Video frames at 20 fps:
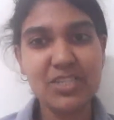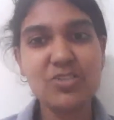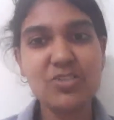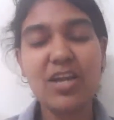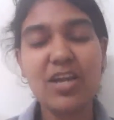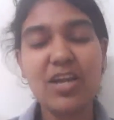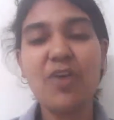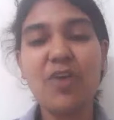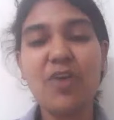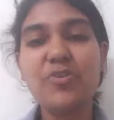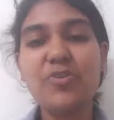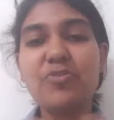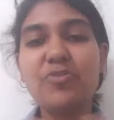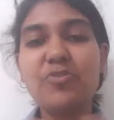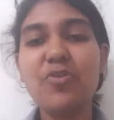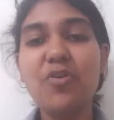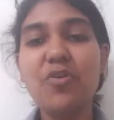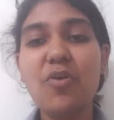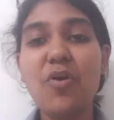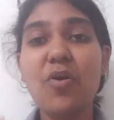So now
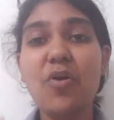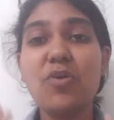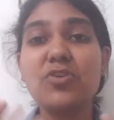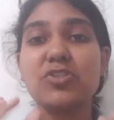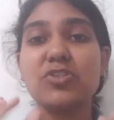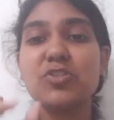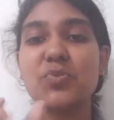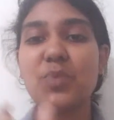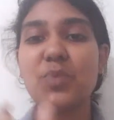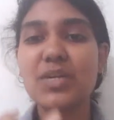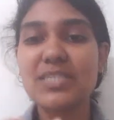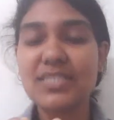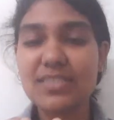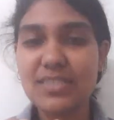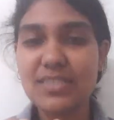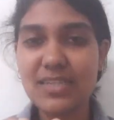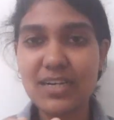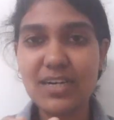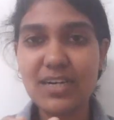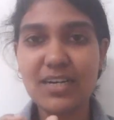you know
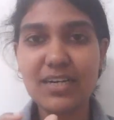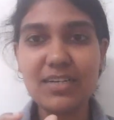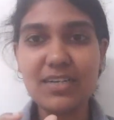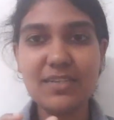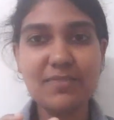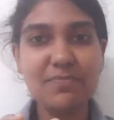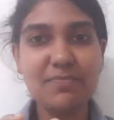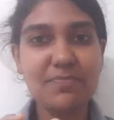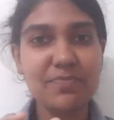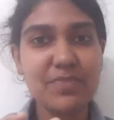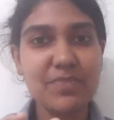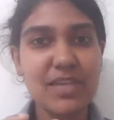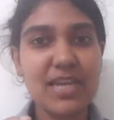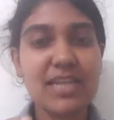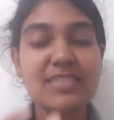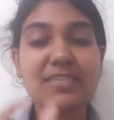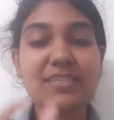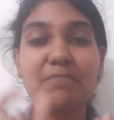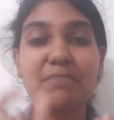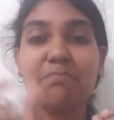Swastaha
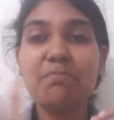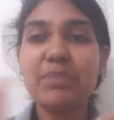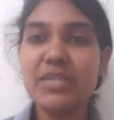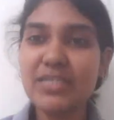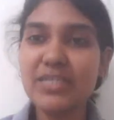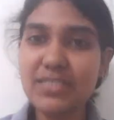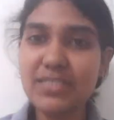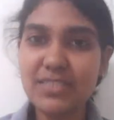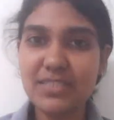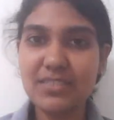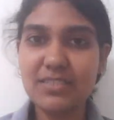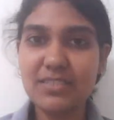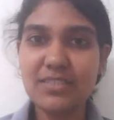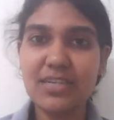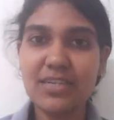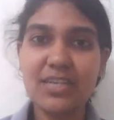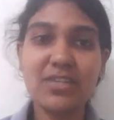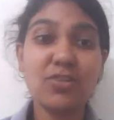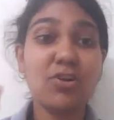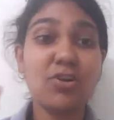is a
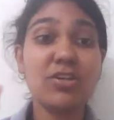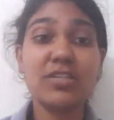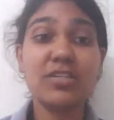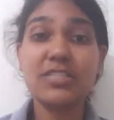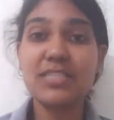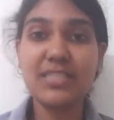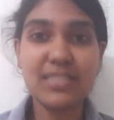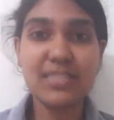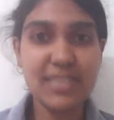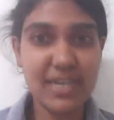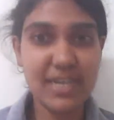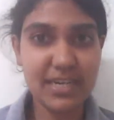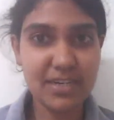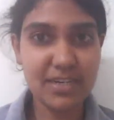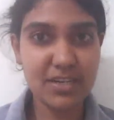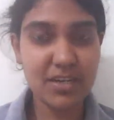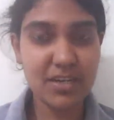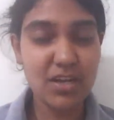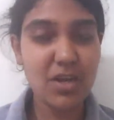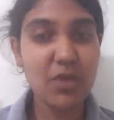person and not a
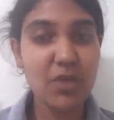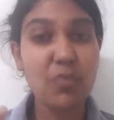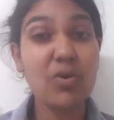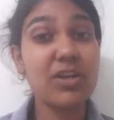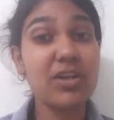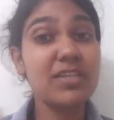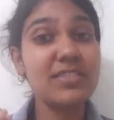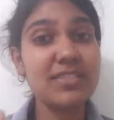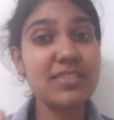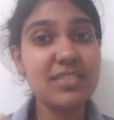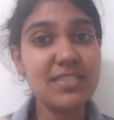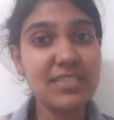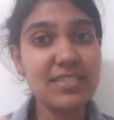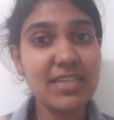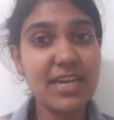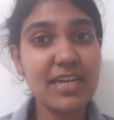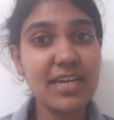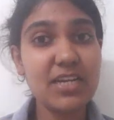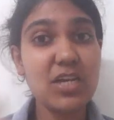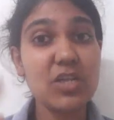state. What is a
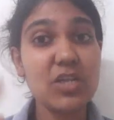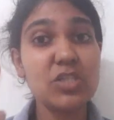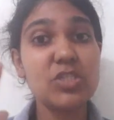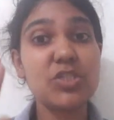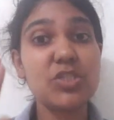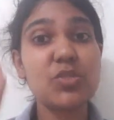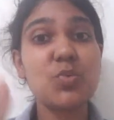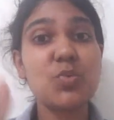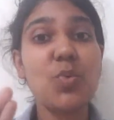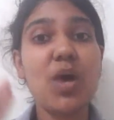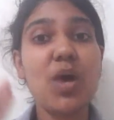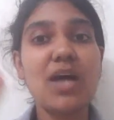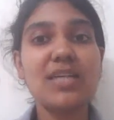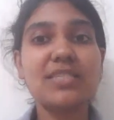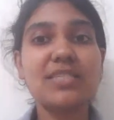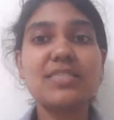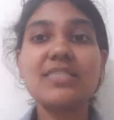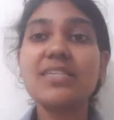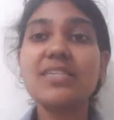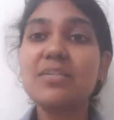state?
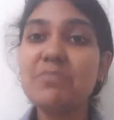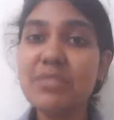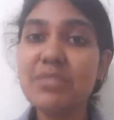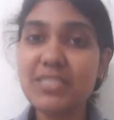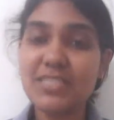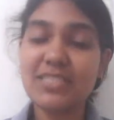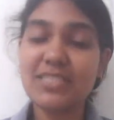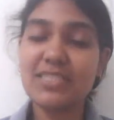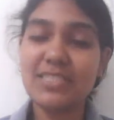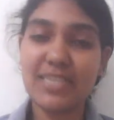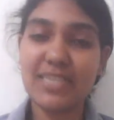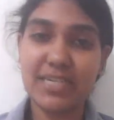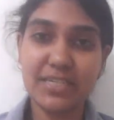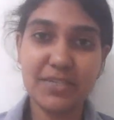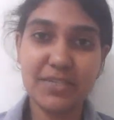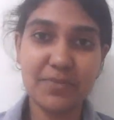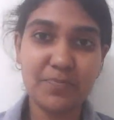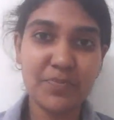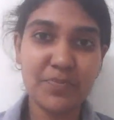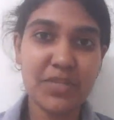Swasthyam is a
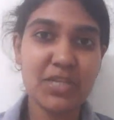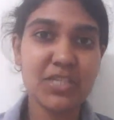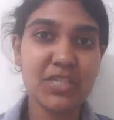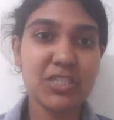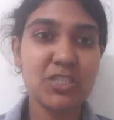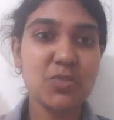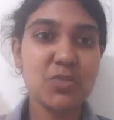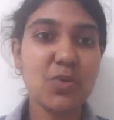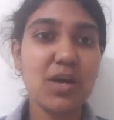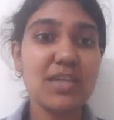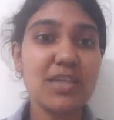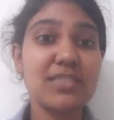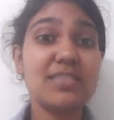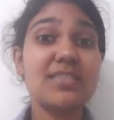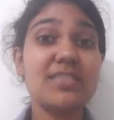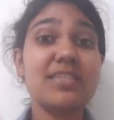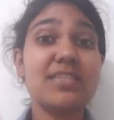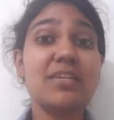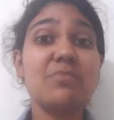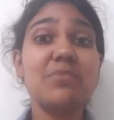state.
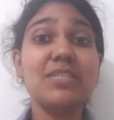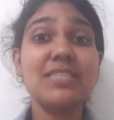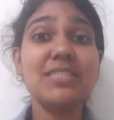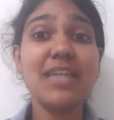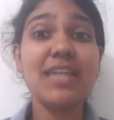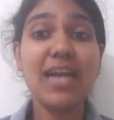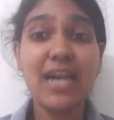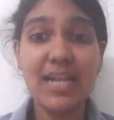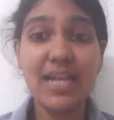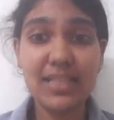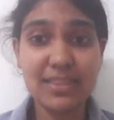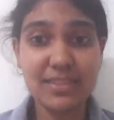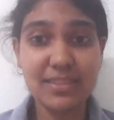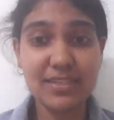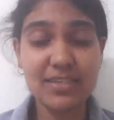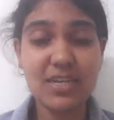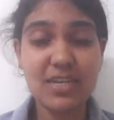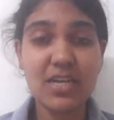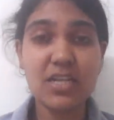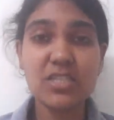Swasthyam is health.
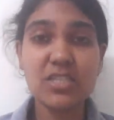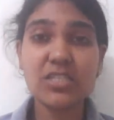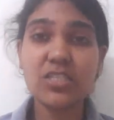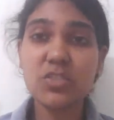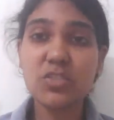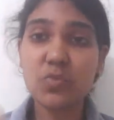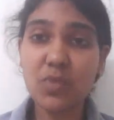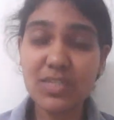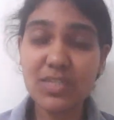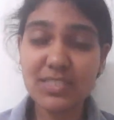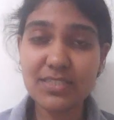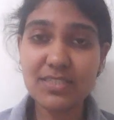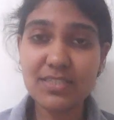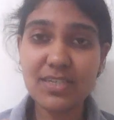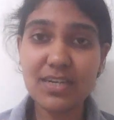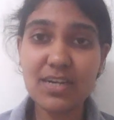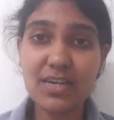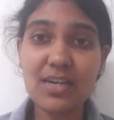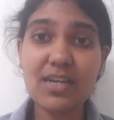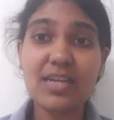
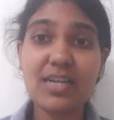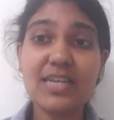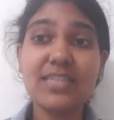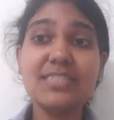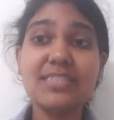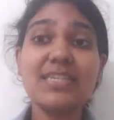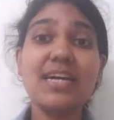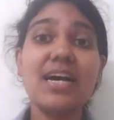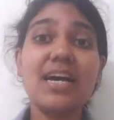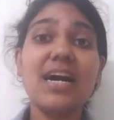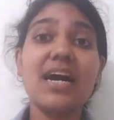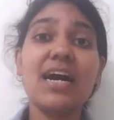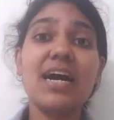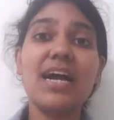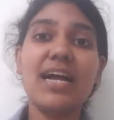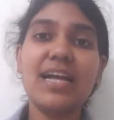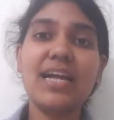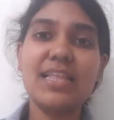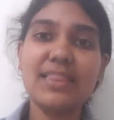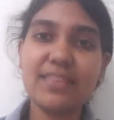Swastaha is a
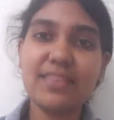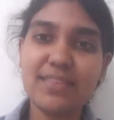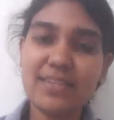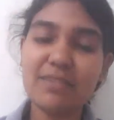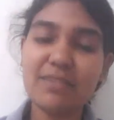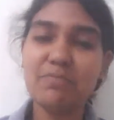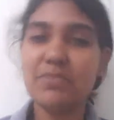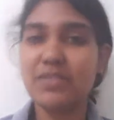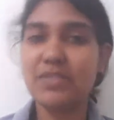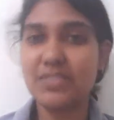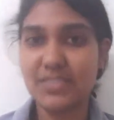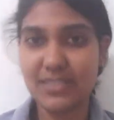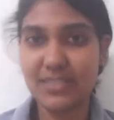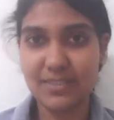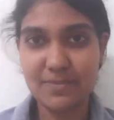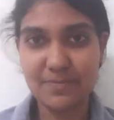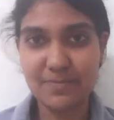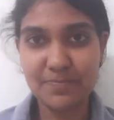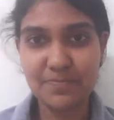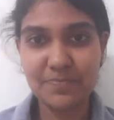healthy
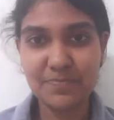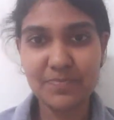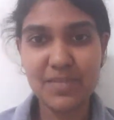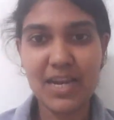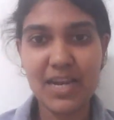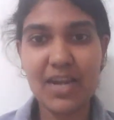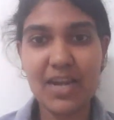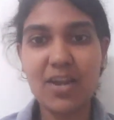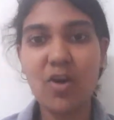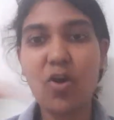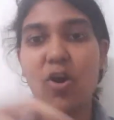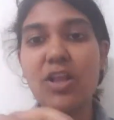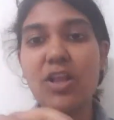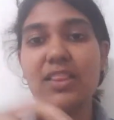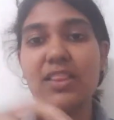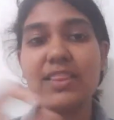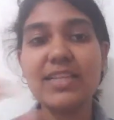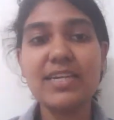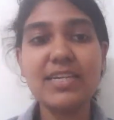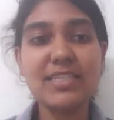person. And all
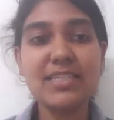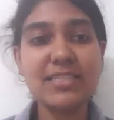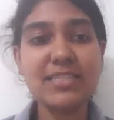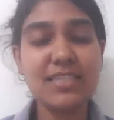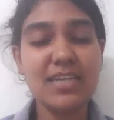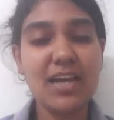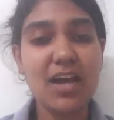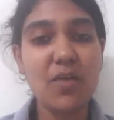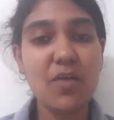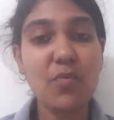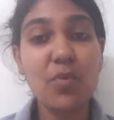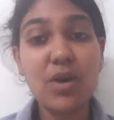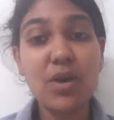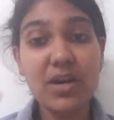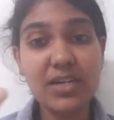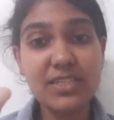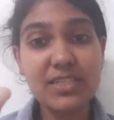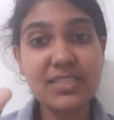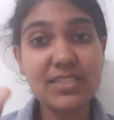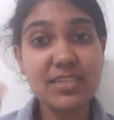these
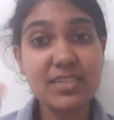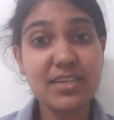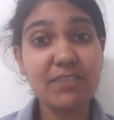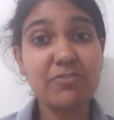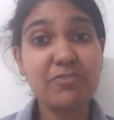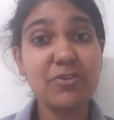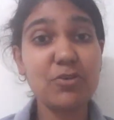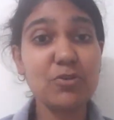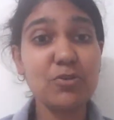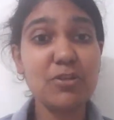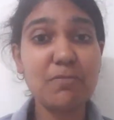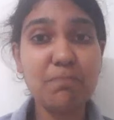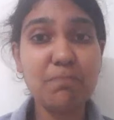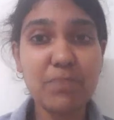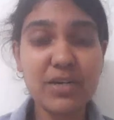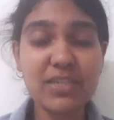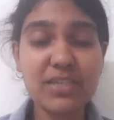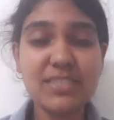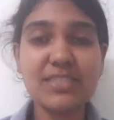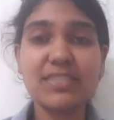words refer to the
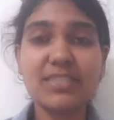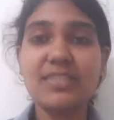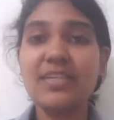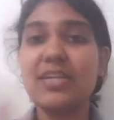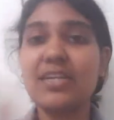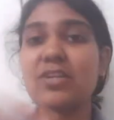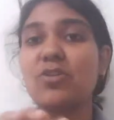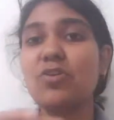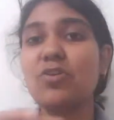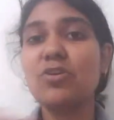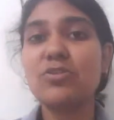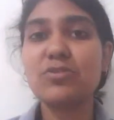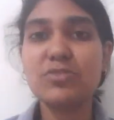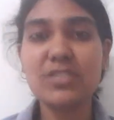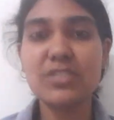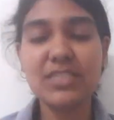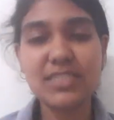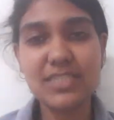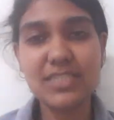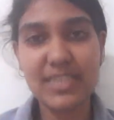person and not to the
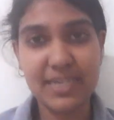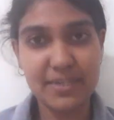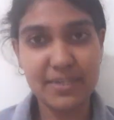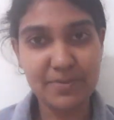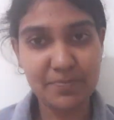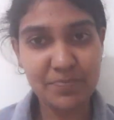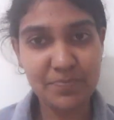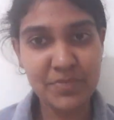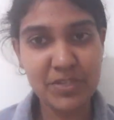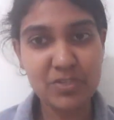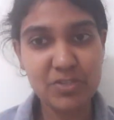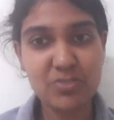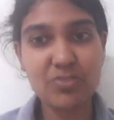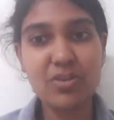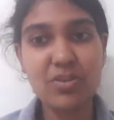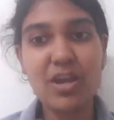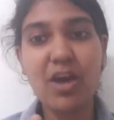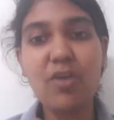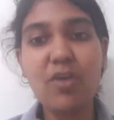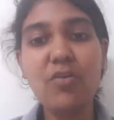state. So
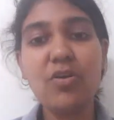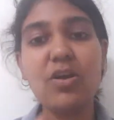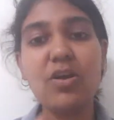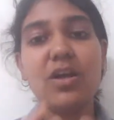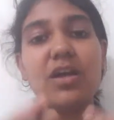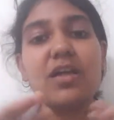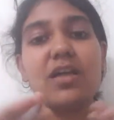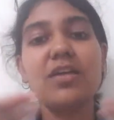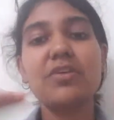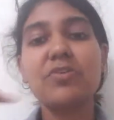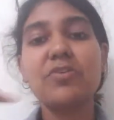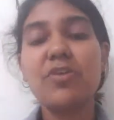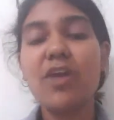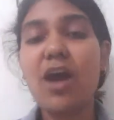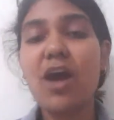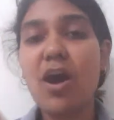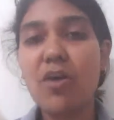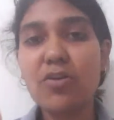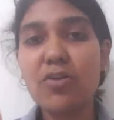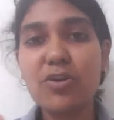now your
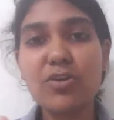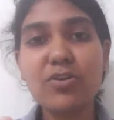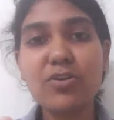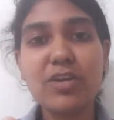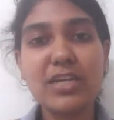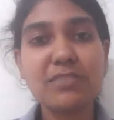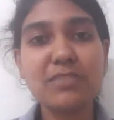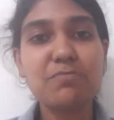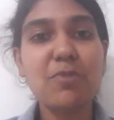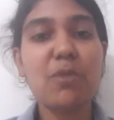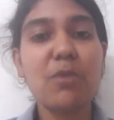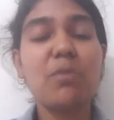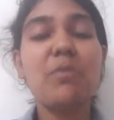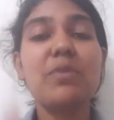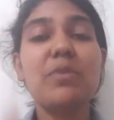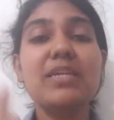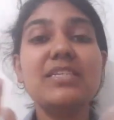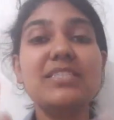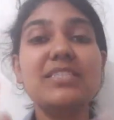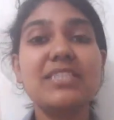outlook has
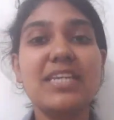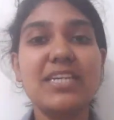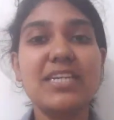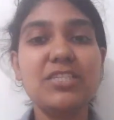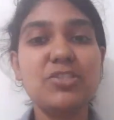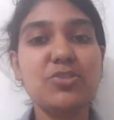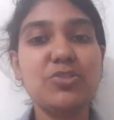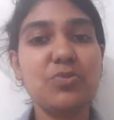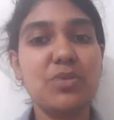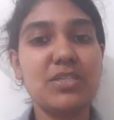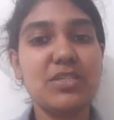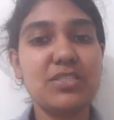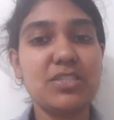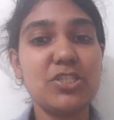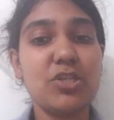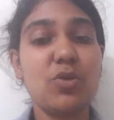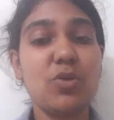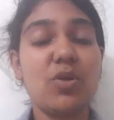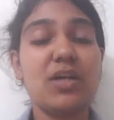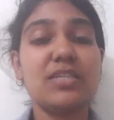probably changed towards the
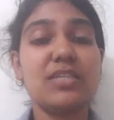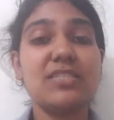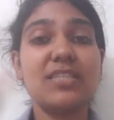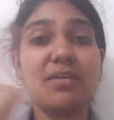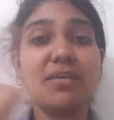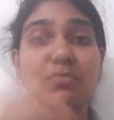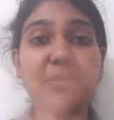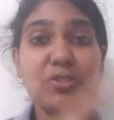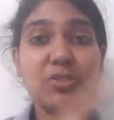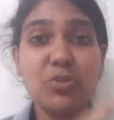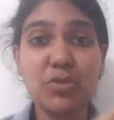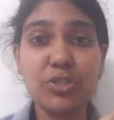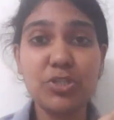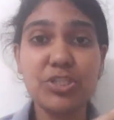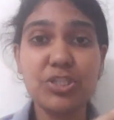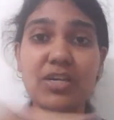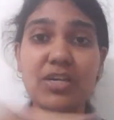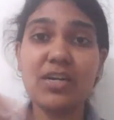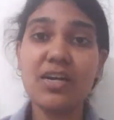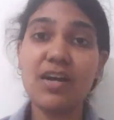shloka.
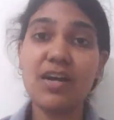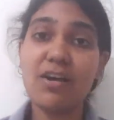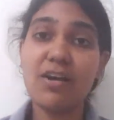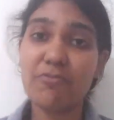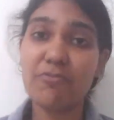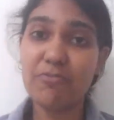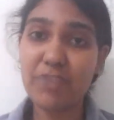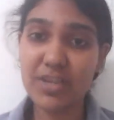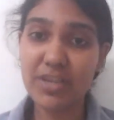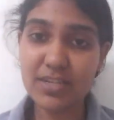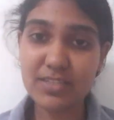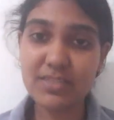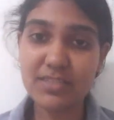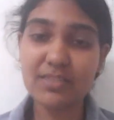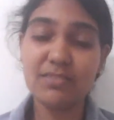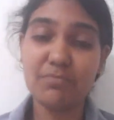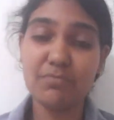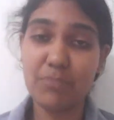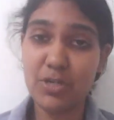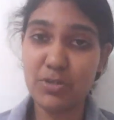Samadoshaha
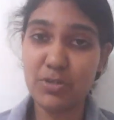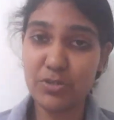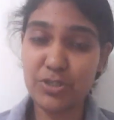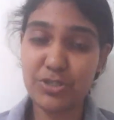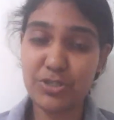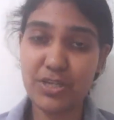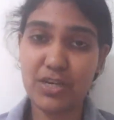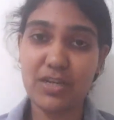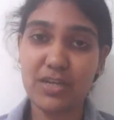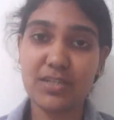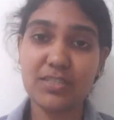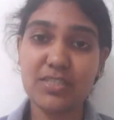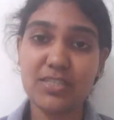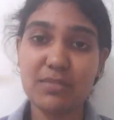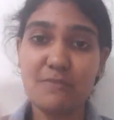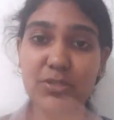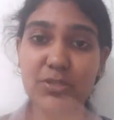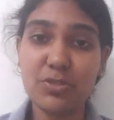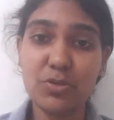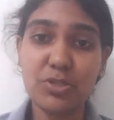manushyaha,
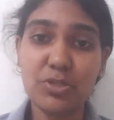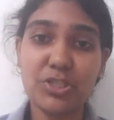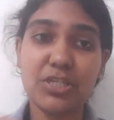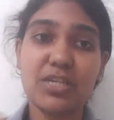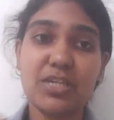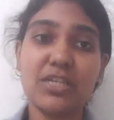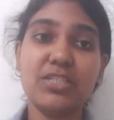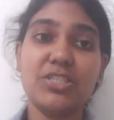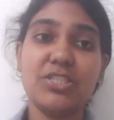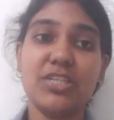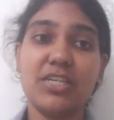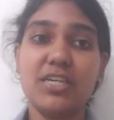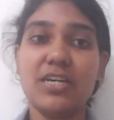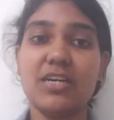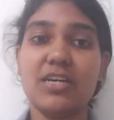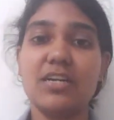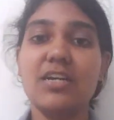samadoshaha janaha,